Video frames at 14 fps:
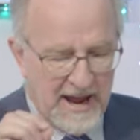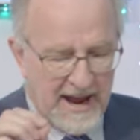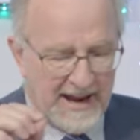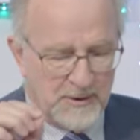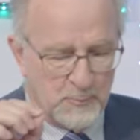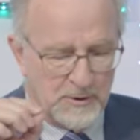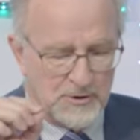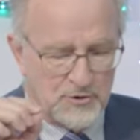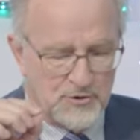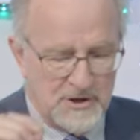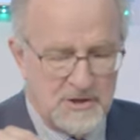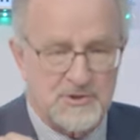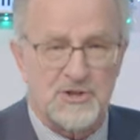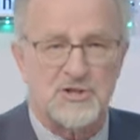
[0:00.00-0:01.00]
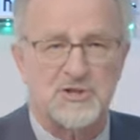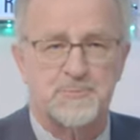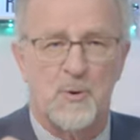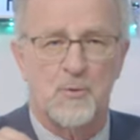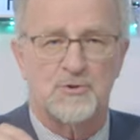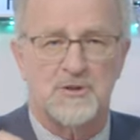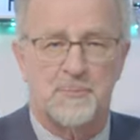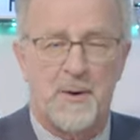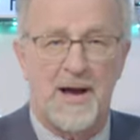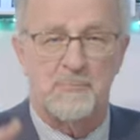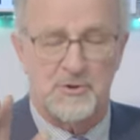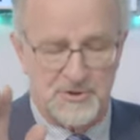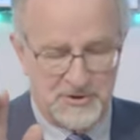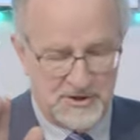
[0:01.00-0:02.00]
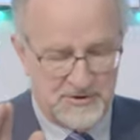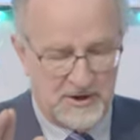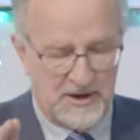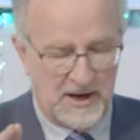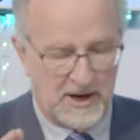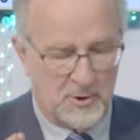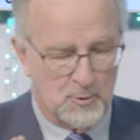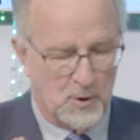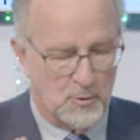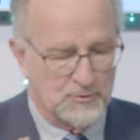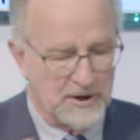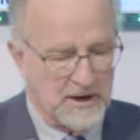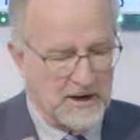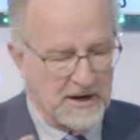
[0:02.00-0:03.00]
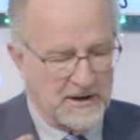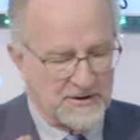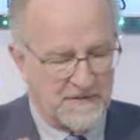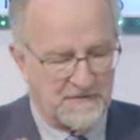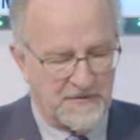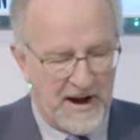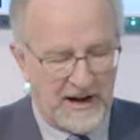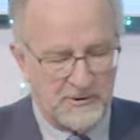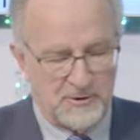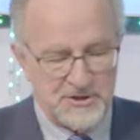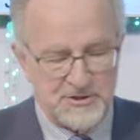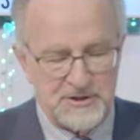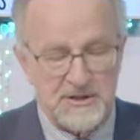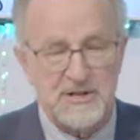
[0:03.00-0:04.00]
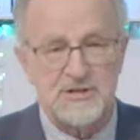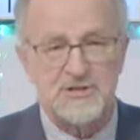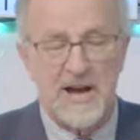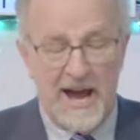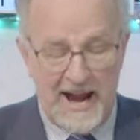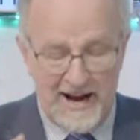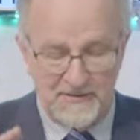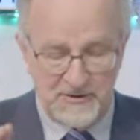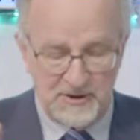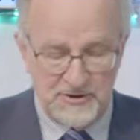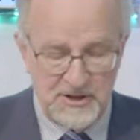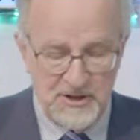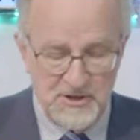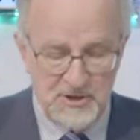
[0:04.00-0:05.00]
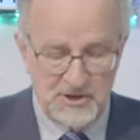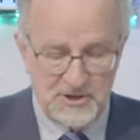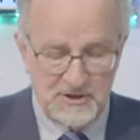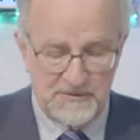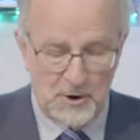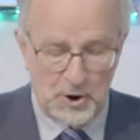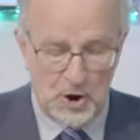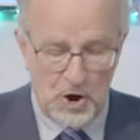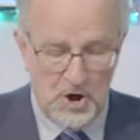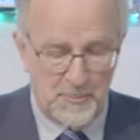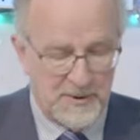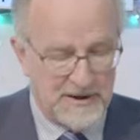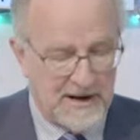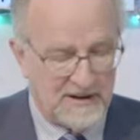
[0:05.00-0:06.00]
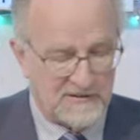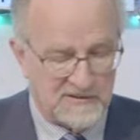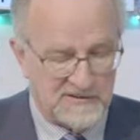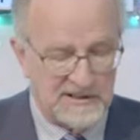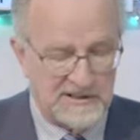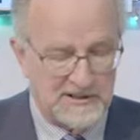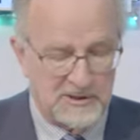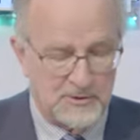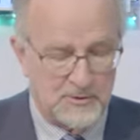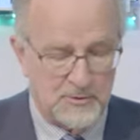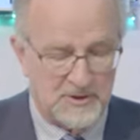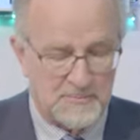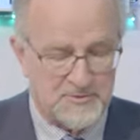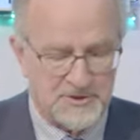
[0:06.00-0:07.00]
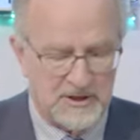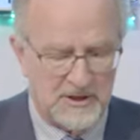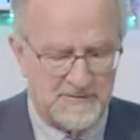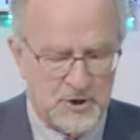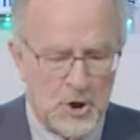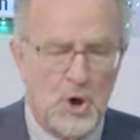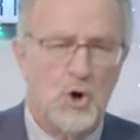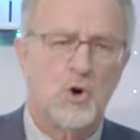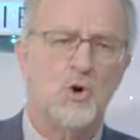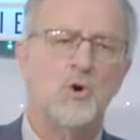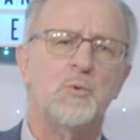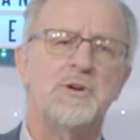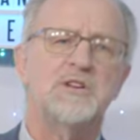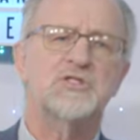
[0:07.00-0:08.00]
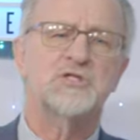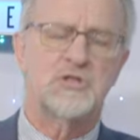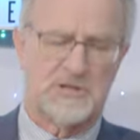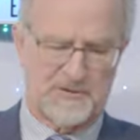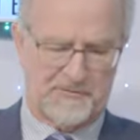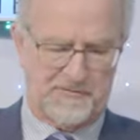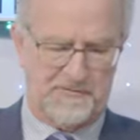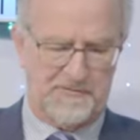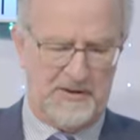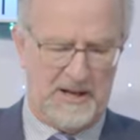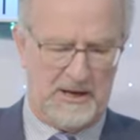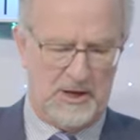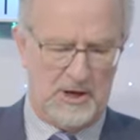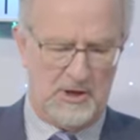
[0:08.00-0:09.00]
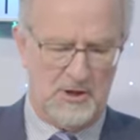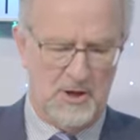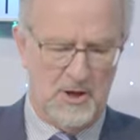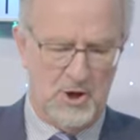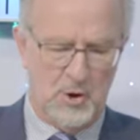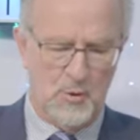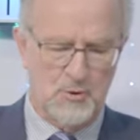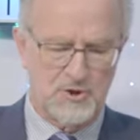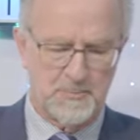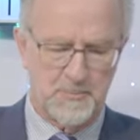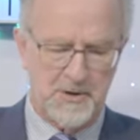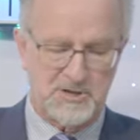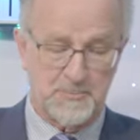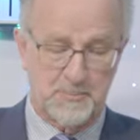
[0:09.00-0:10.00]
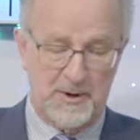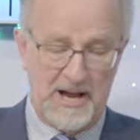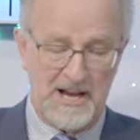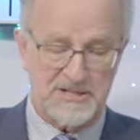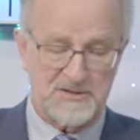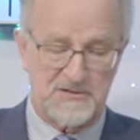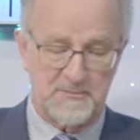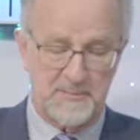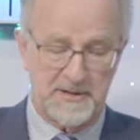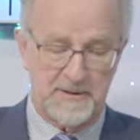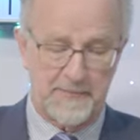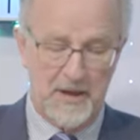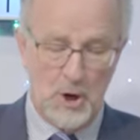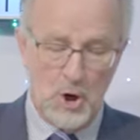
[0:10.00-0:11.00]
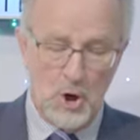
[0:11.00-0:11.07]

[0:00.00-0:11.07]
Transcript: And when Jesus spoke, the Bible says, and I quote, the Pharisees and the teachers of the law began thinking to themselves, Who is this fellow who speaks blasphemy?